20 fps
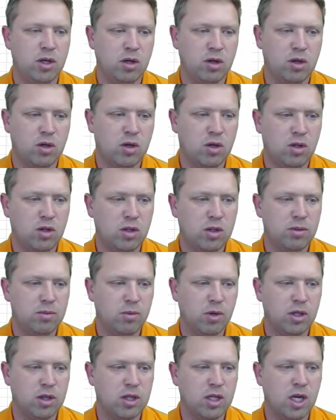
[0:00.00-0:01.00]
Put in our
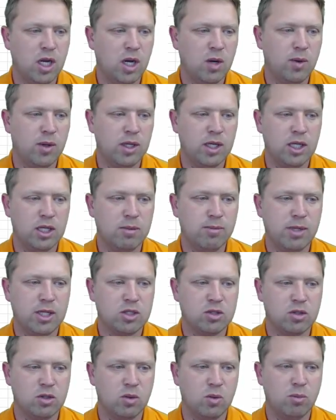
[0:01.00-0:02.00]
colon right there. We need
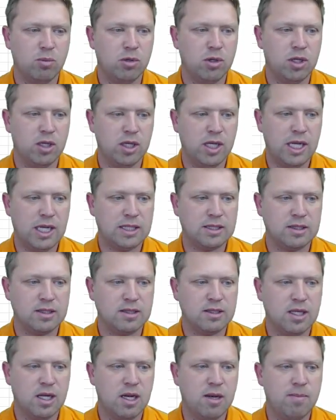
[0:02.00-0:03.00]
to make sure that we put in an
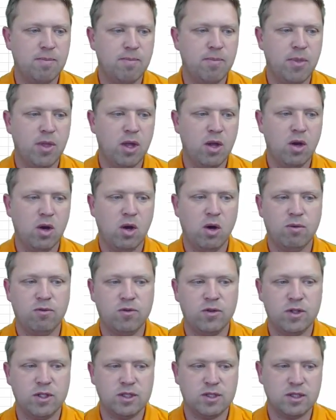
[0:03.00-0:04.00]
exit sub.
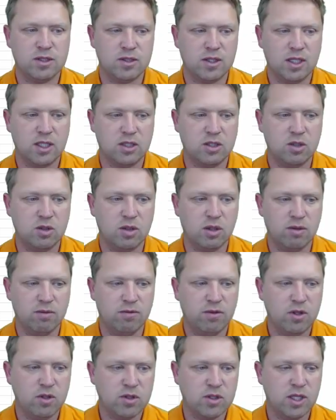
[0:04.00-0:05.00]
Hopefully this doesn't get too
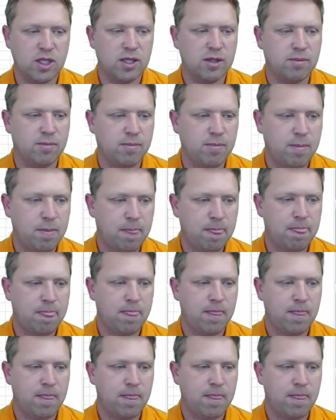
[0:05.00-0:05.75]
confusing.